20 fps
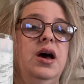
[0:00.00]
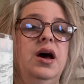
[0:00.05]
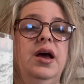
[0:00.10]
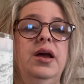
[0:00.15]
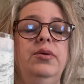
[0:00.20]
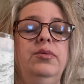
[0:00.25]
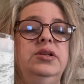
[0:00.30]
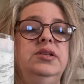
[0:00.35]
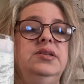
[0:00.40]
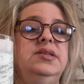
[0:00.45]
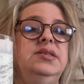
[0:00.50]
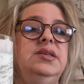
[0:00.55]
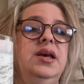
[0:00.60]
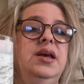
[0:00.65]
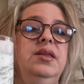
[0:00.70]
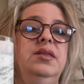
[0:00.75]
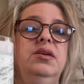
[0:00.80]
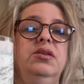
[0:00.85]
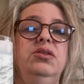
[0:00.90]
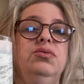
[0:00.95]
I would
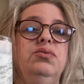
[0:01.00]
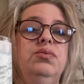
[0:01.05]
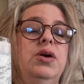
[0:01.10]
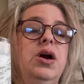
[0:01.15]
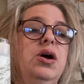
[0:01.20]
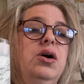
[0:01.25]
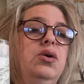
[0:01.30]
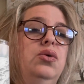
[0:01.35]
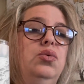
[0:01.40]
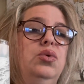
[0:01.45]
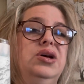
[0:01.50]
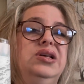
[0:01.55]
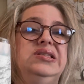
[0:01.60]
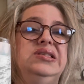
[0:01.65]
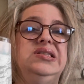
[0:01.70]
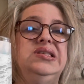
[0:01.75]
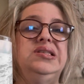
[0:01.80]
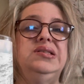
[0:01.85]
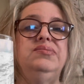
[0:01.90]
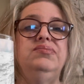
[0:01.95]
say the throw
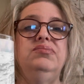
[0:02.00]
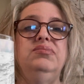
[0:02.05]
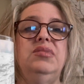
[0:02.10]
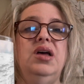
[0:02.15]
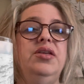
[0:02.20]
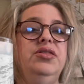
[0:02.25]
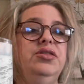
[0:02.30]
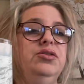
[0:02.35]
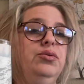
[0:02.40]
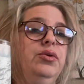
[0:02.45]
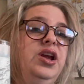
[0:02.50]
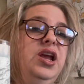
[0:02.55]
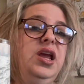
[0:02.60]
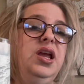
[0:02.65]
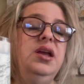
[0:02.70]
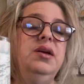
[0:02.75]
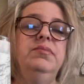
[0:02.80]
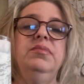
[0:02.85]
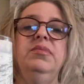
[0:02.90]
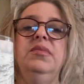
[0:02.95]
was a
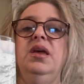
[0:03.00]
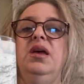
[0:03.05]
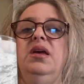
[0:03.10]
3.